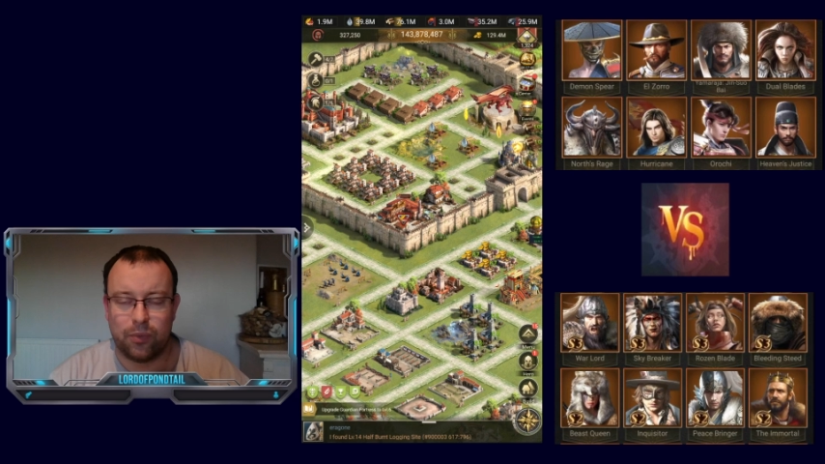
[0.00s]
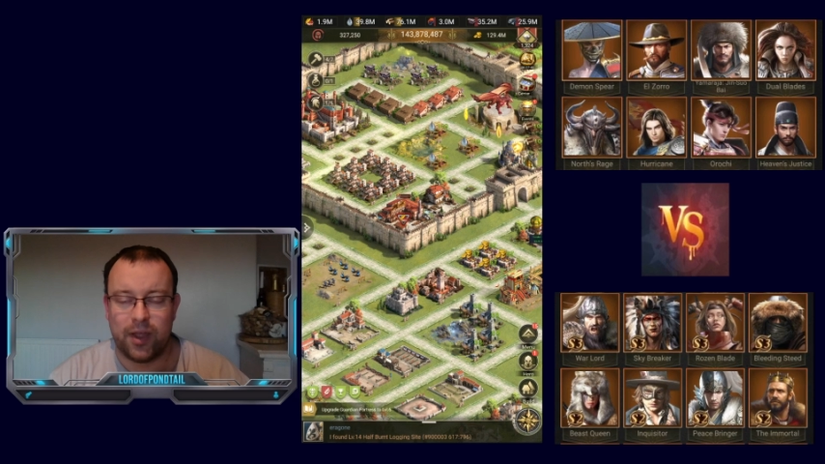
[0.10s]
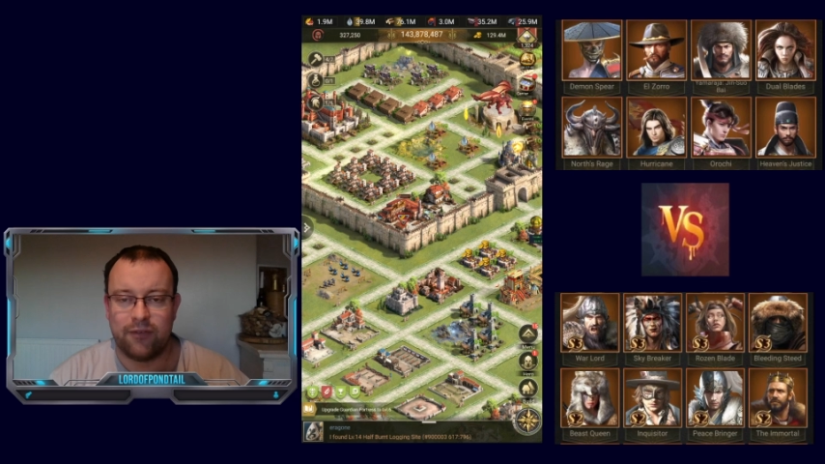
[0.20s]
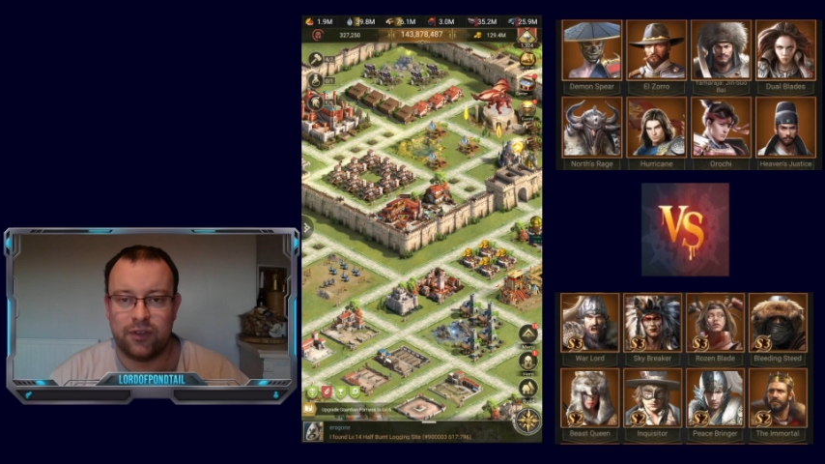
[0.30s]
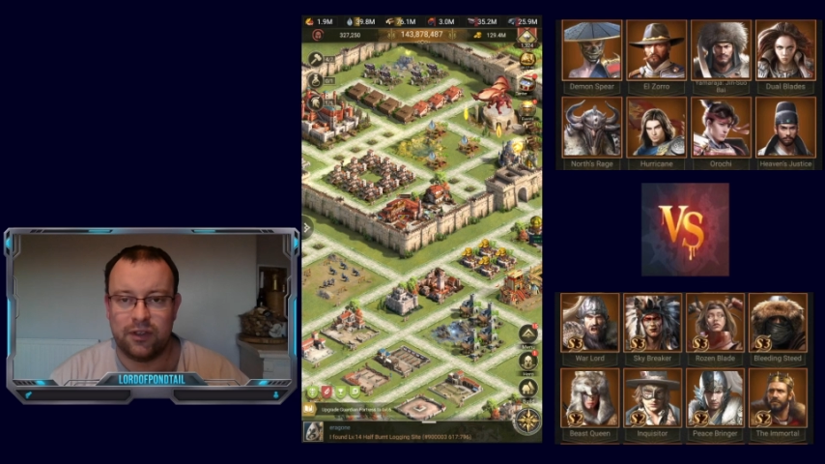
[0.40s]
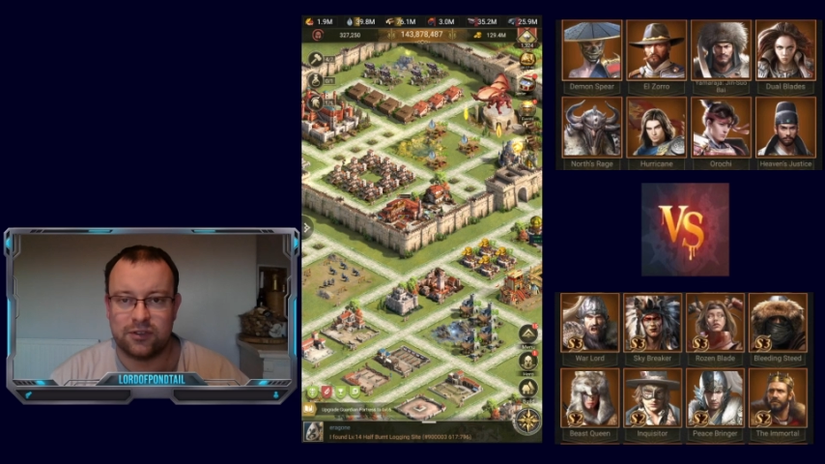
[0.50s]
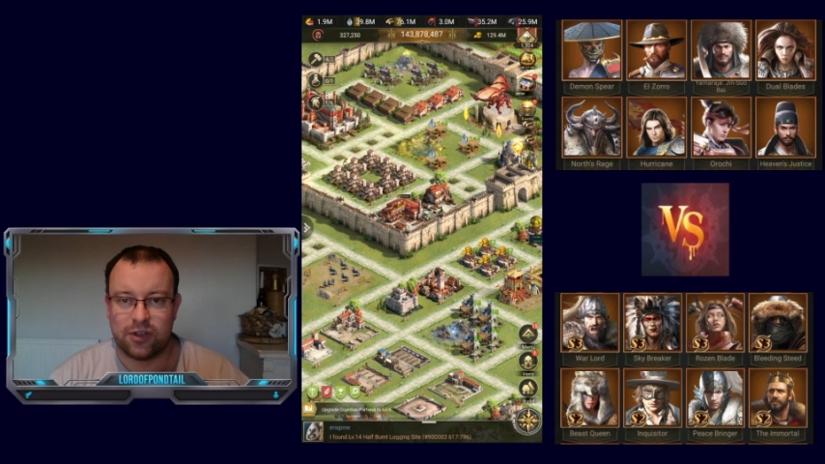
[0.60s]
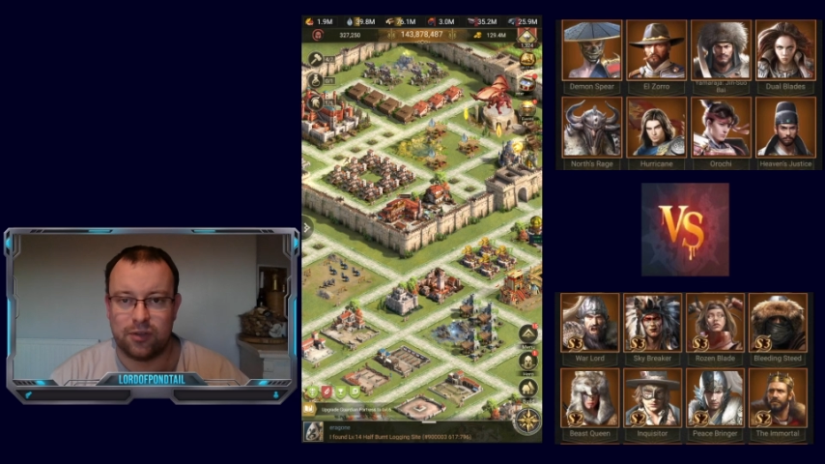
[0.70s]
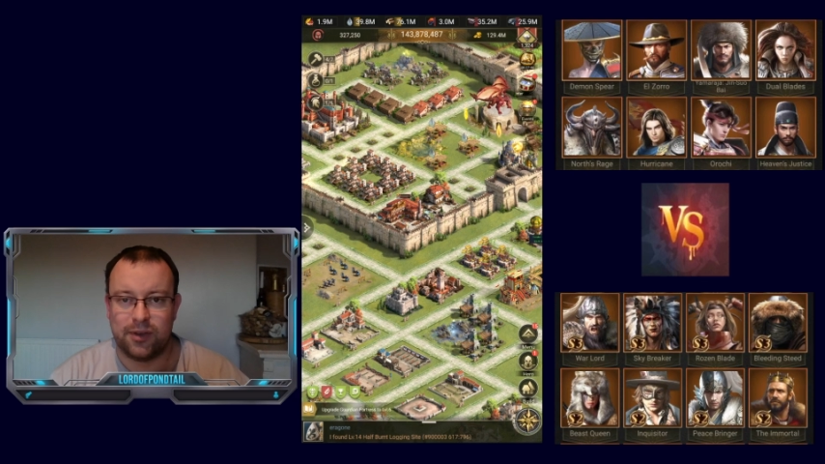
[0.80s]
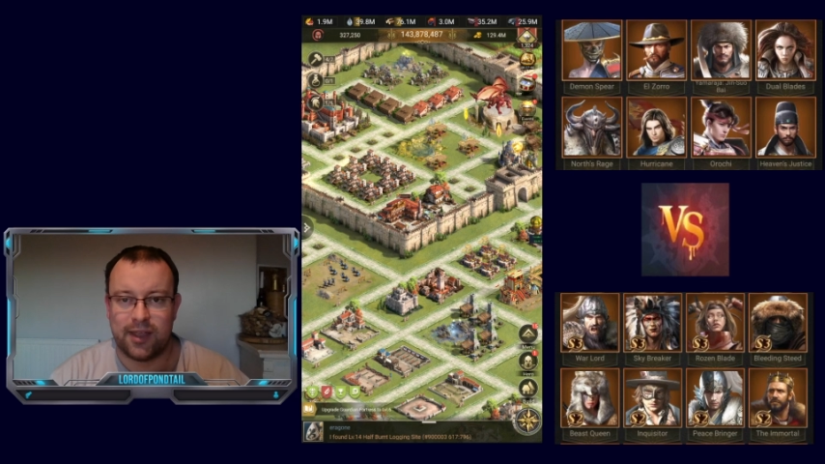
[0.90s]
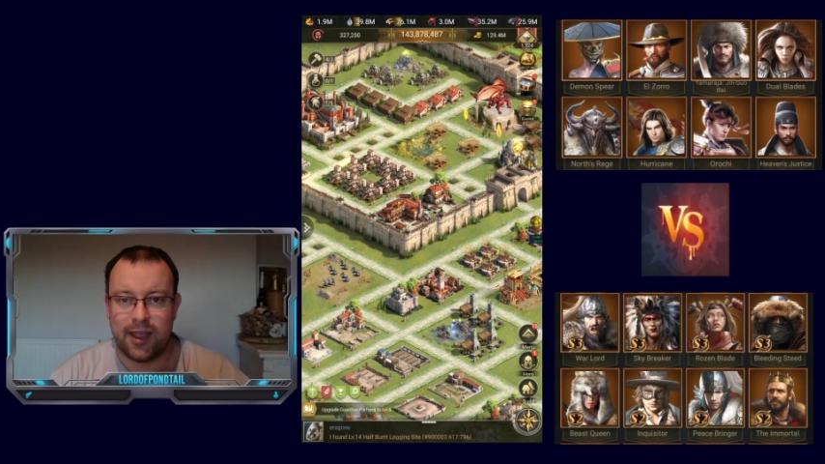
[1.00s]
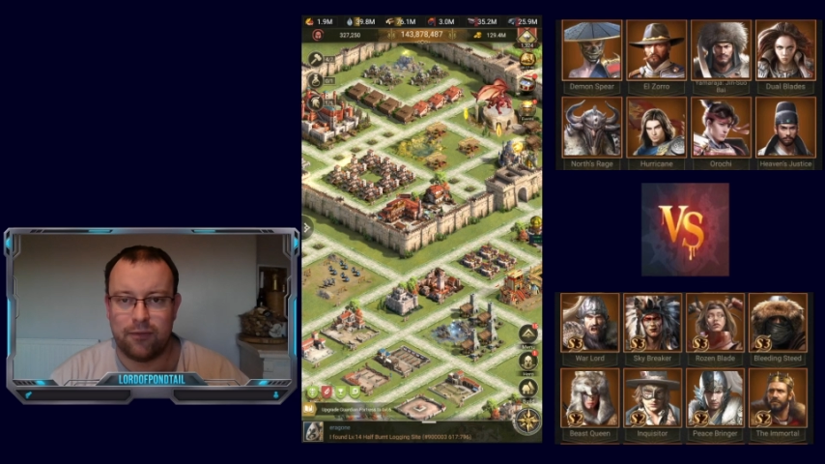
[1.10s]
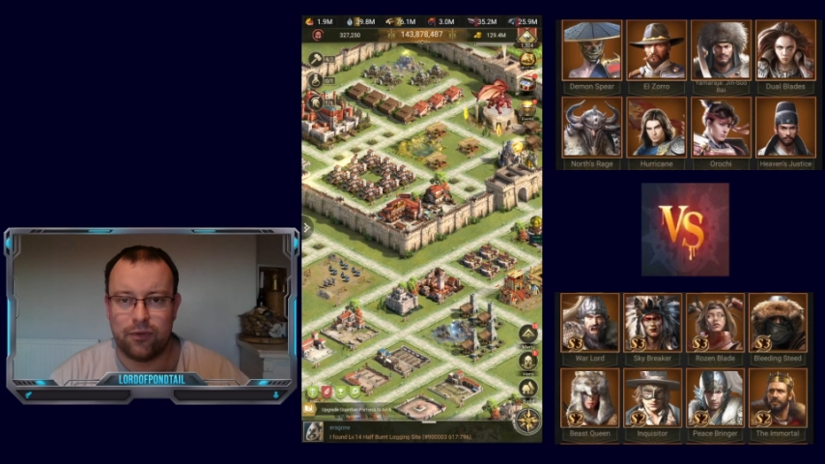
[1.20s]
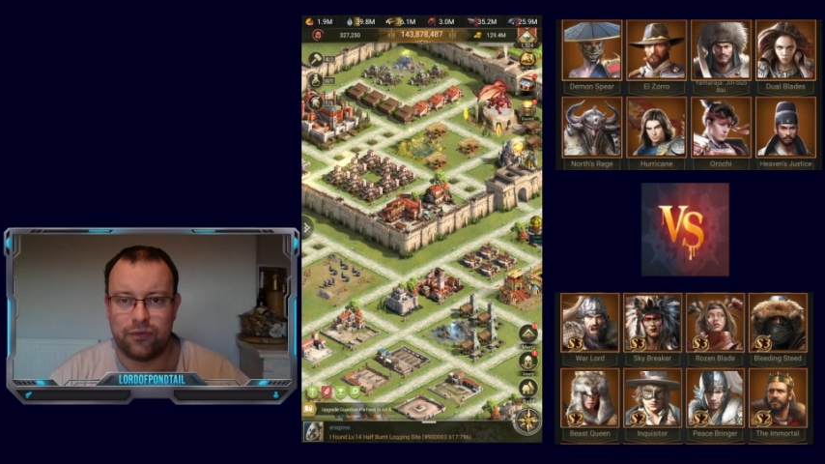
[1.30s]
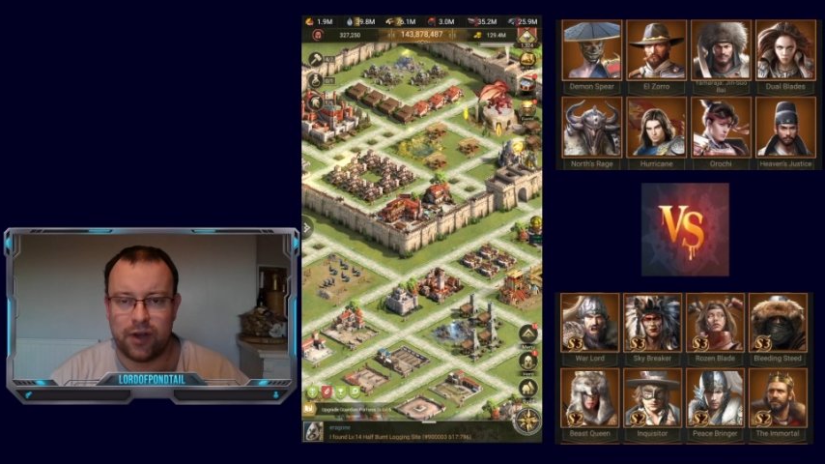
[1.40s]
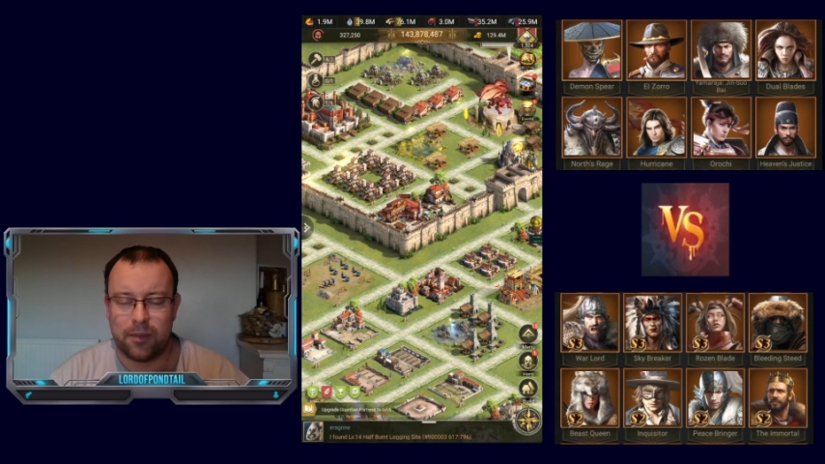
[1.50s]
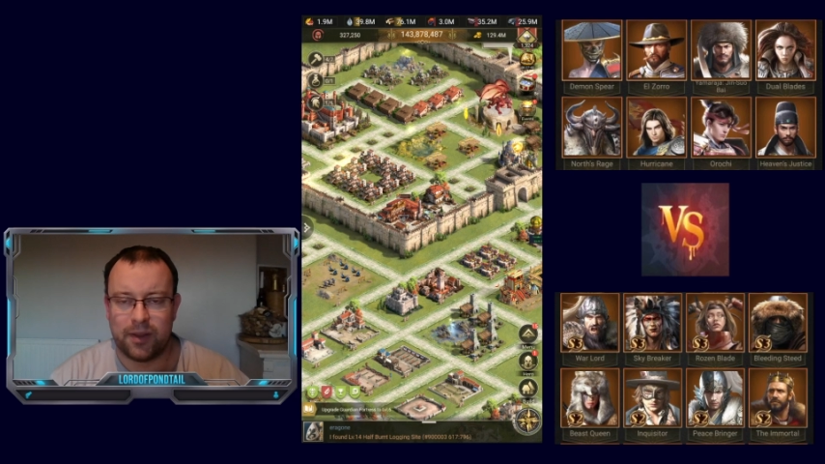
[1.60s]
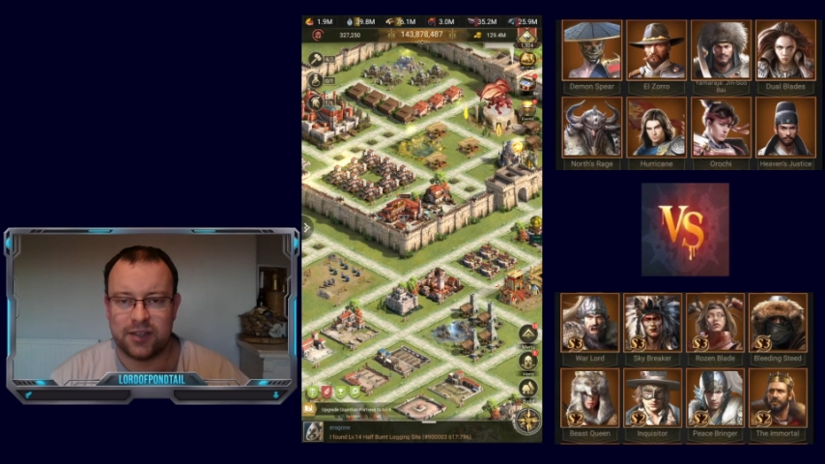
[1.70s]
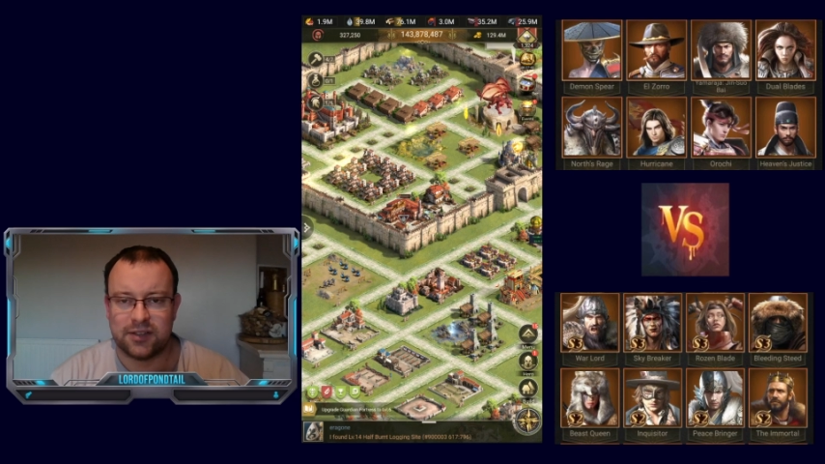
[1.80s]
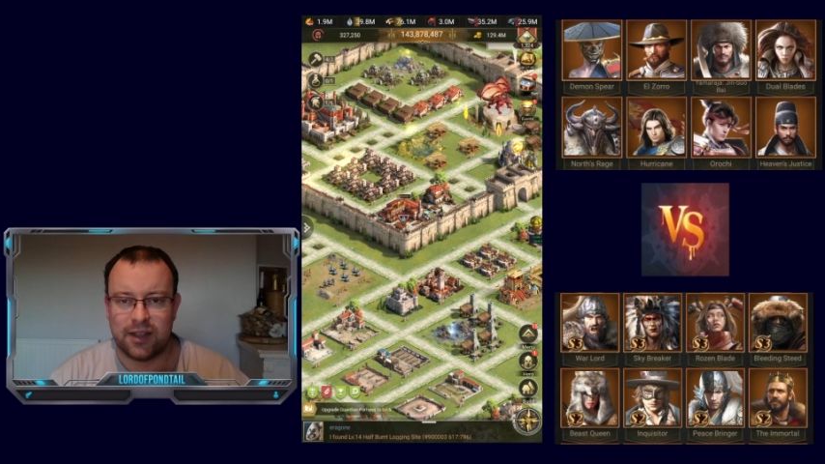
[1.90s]
whatever you use to communicate with your fellow
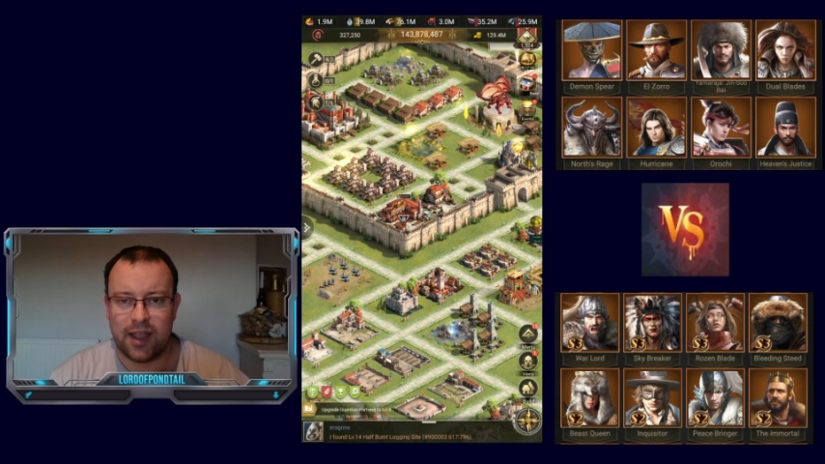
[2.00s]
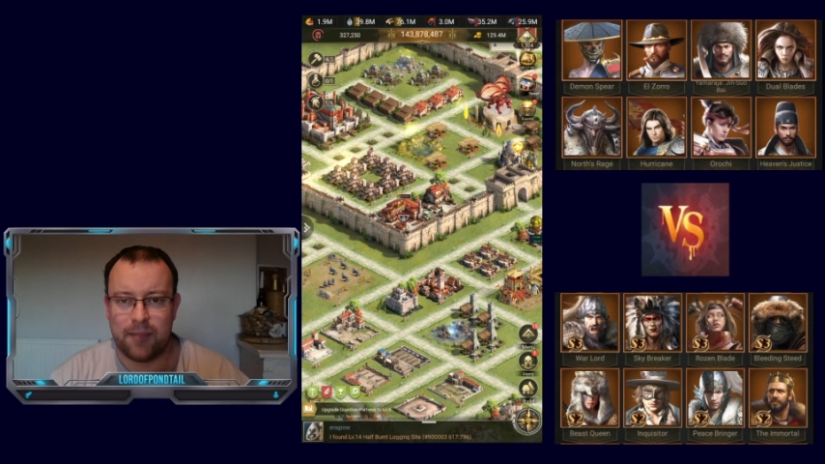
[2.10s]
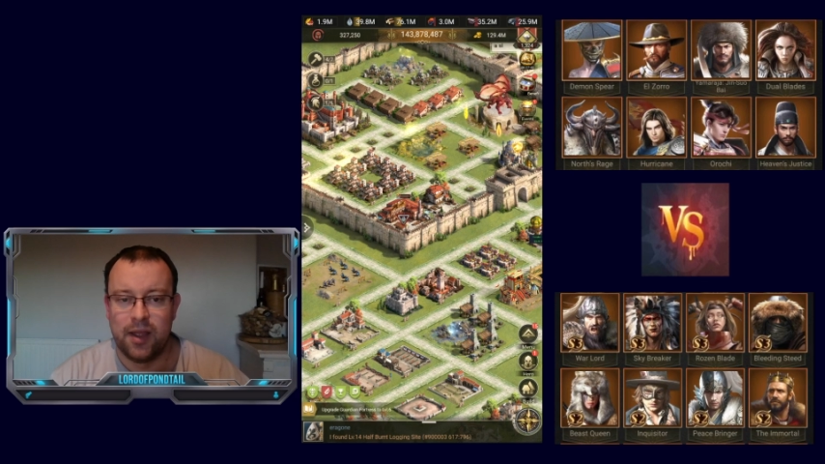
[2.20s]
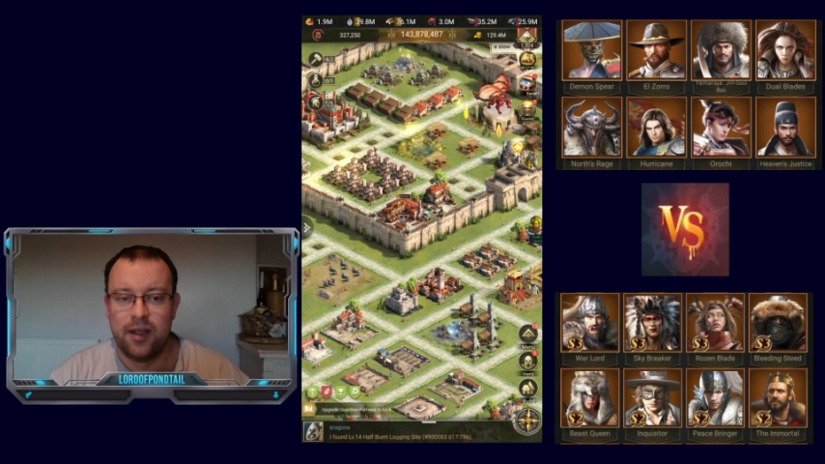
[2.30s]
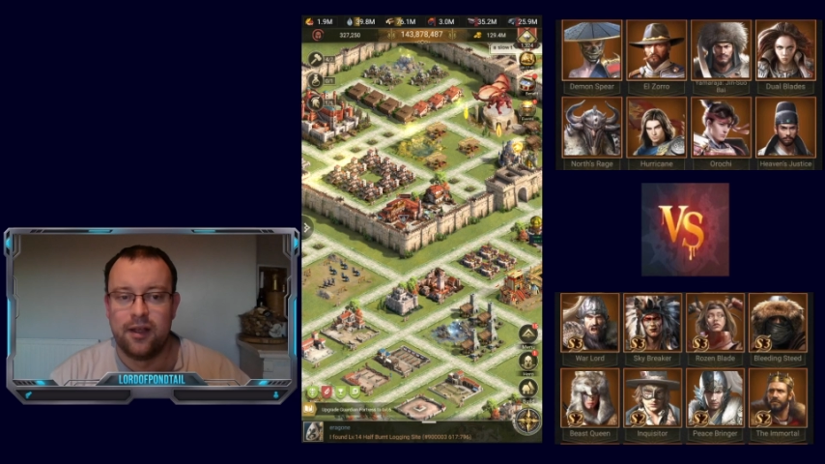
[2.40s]
players in the game,